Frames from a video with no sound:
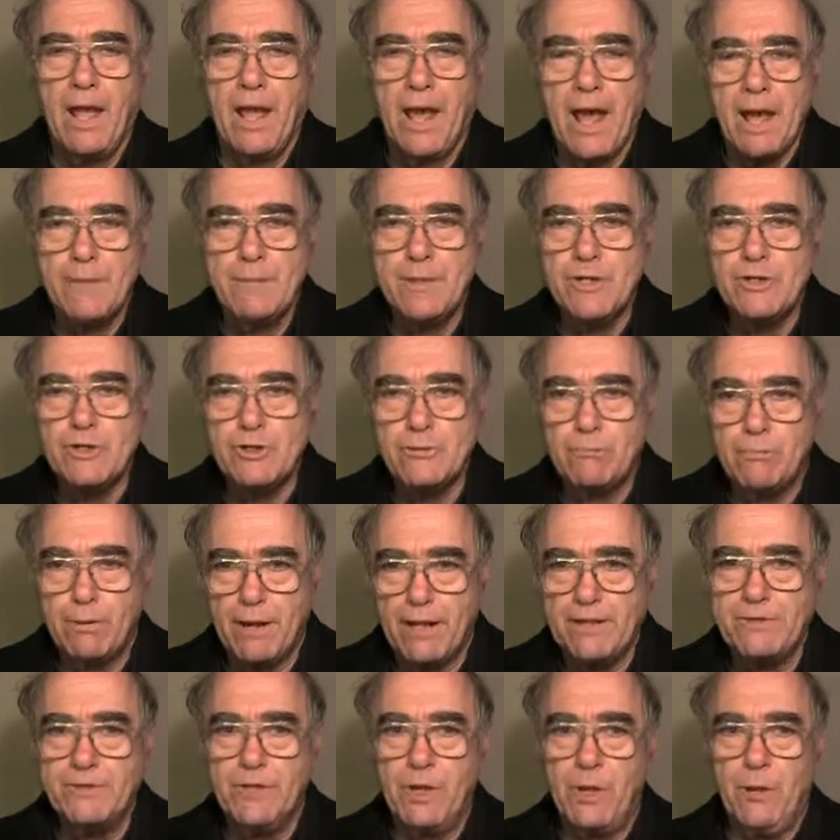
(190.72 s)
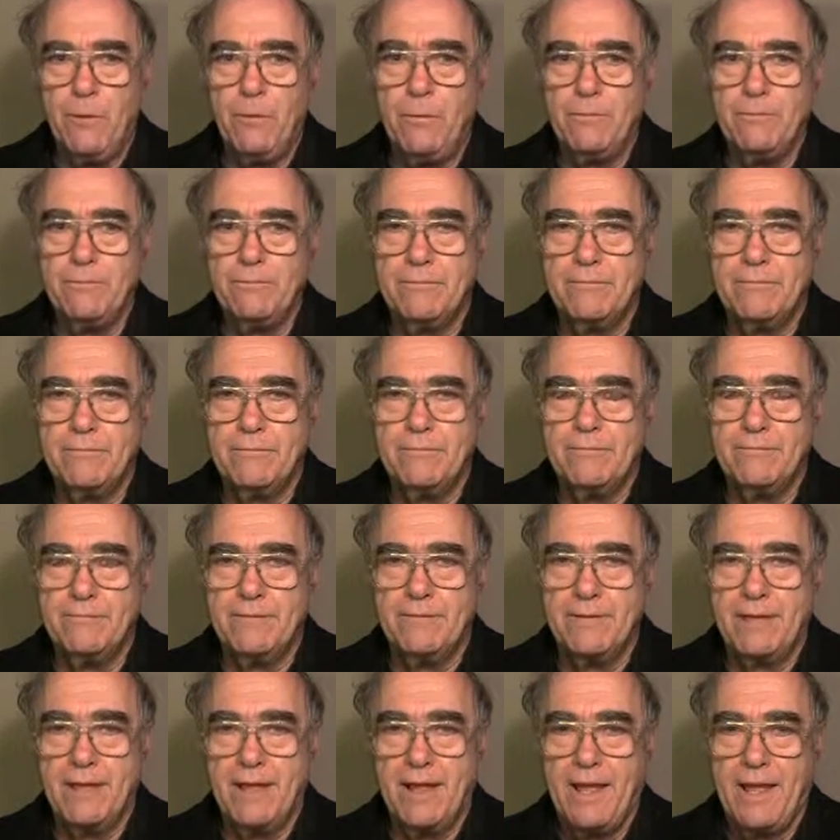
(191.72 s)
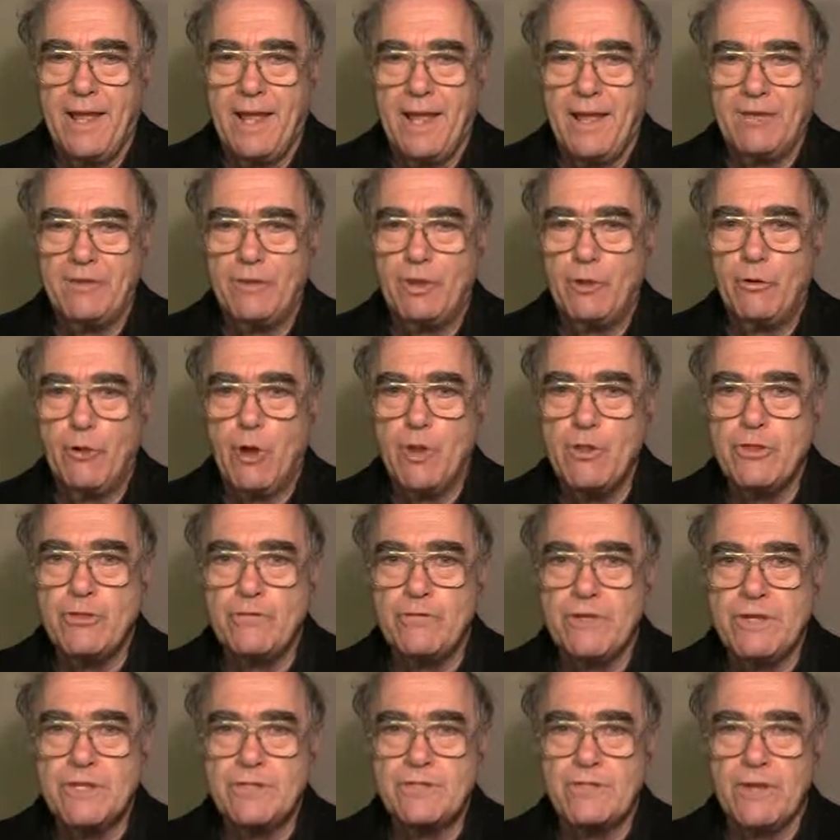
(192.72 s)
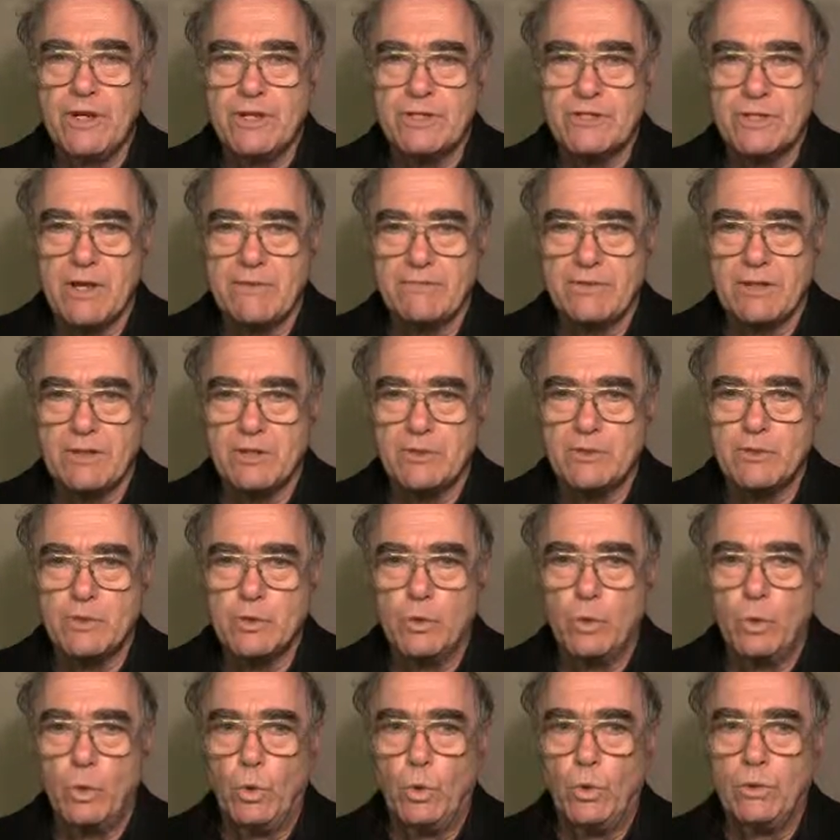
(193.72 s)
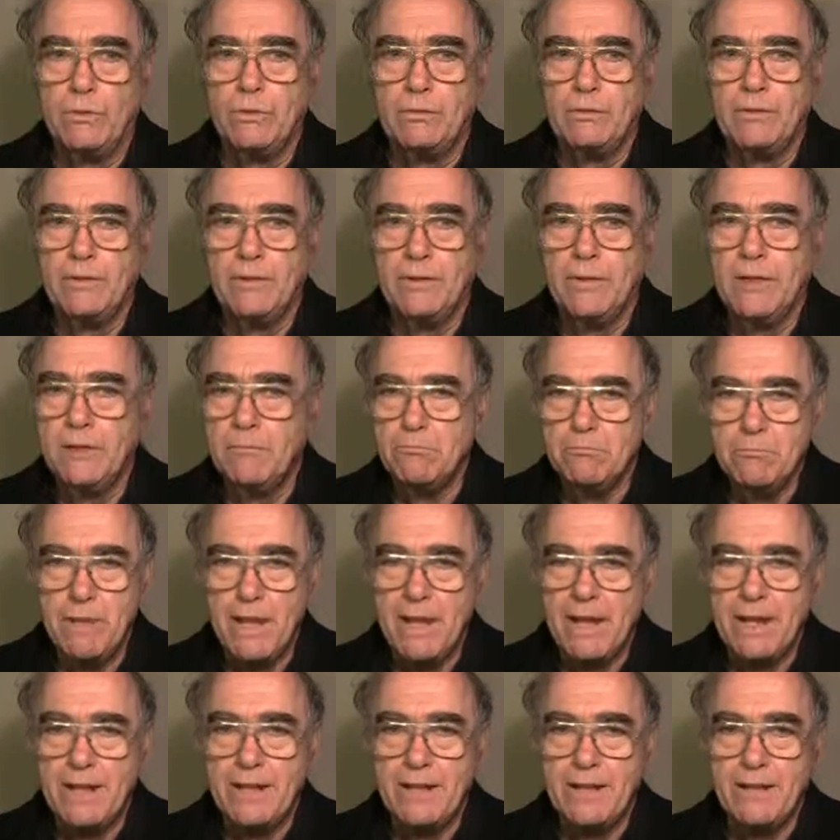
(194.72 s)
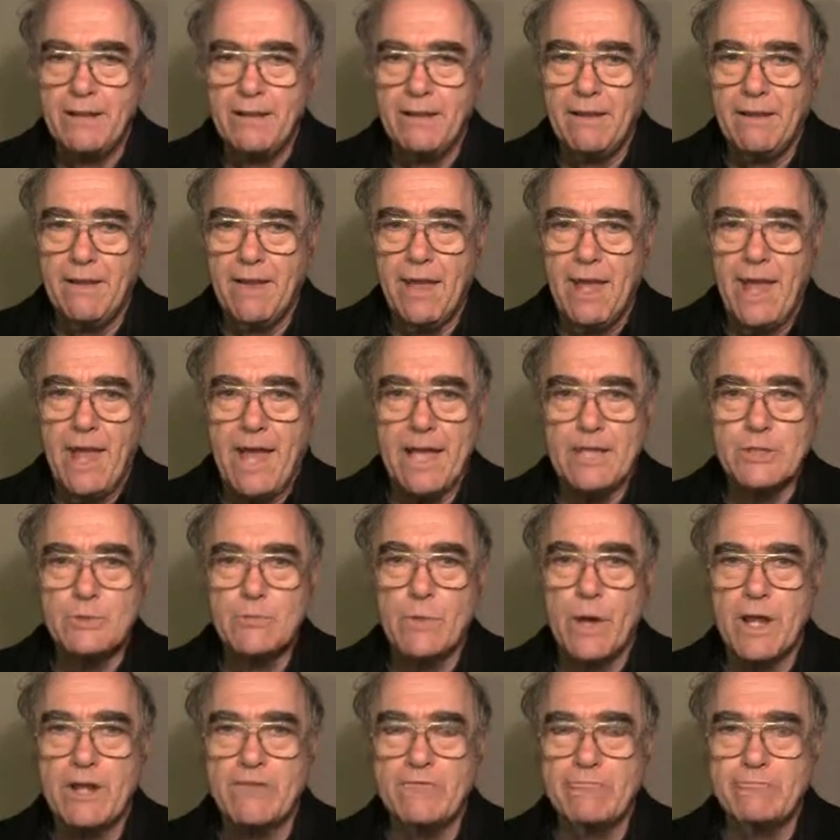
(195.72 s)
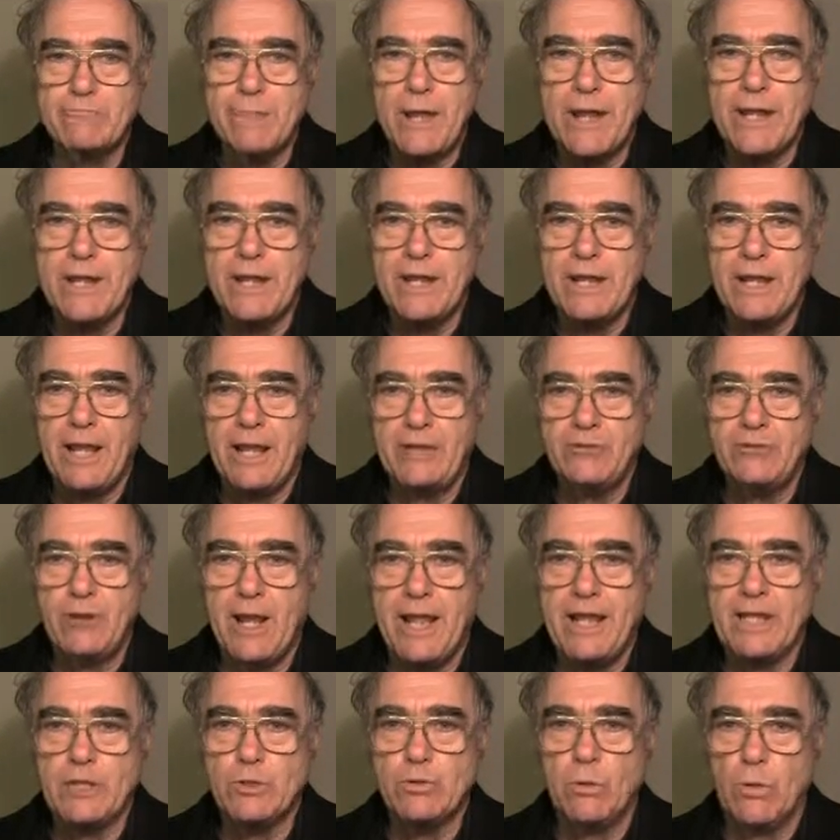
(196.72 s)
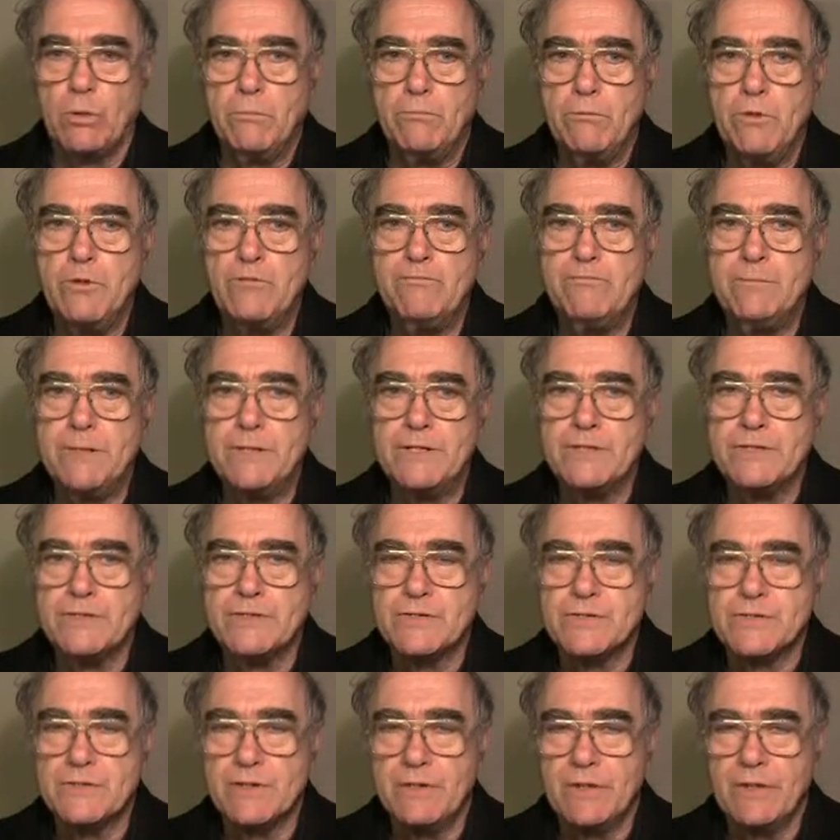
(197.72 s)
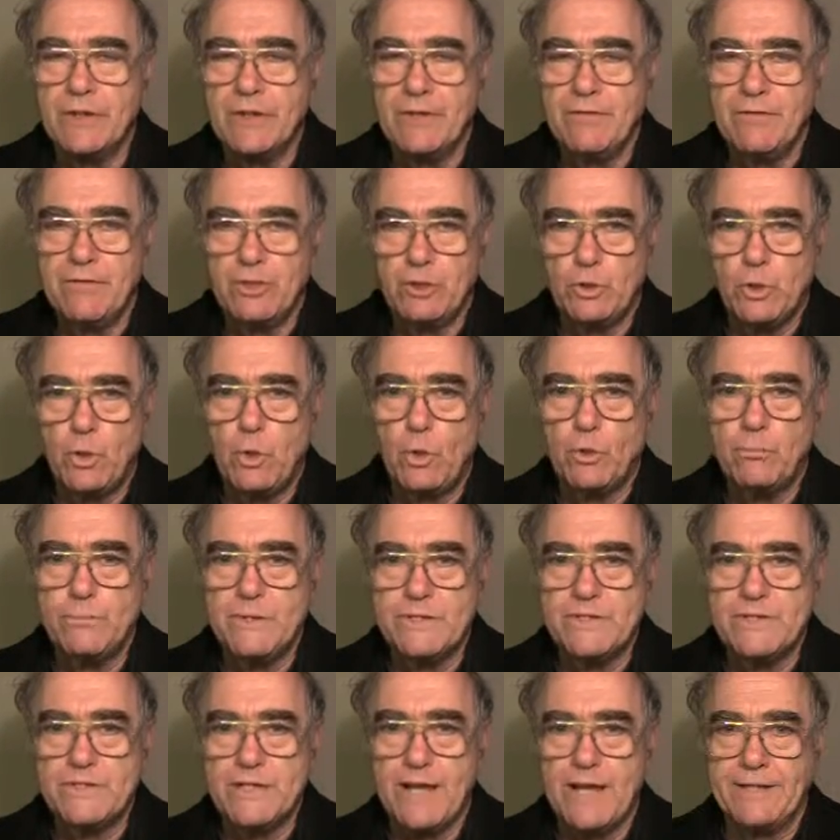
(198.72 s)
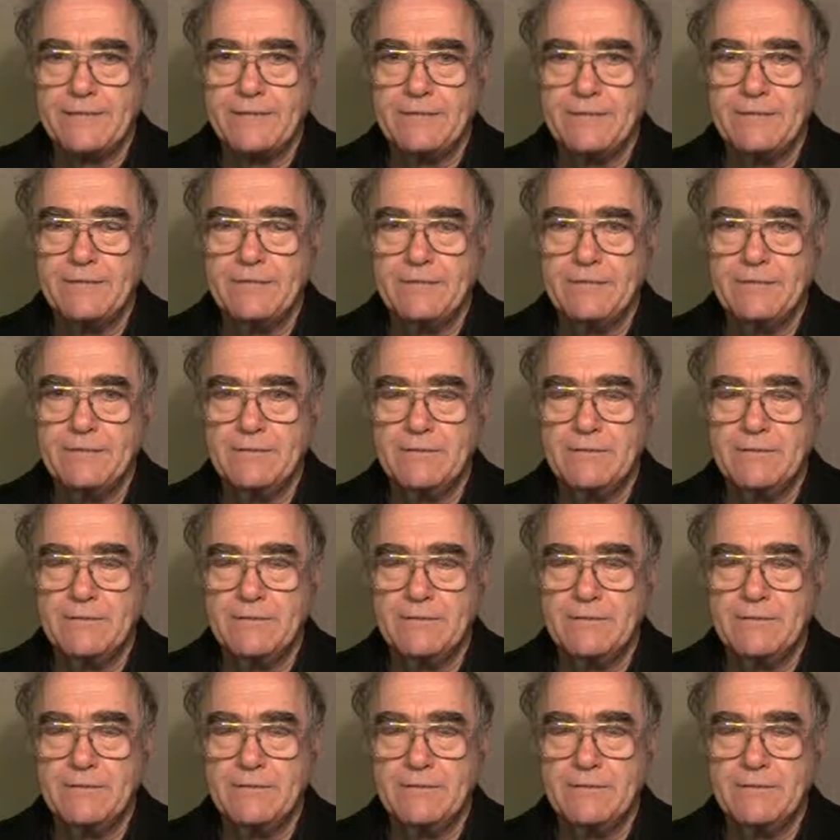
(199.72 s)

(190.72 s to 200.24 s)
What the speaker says: I mentioned Plato and the growth of his philosophical school merely as one of many intellectual movements that could be cited.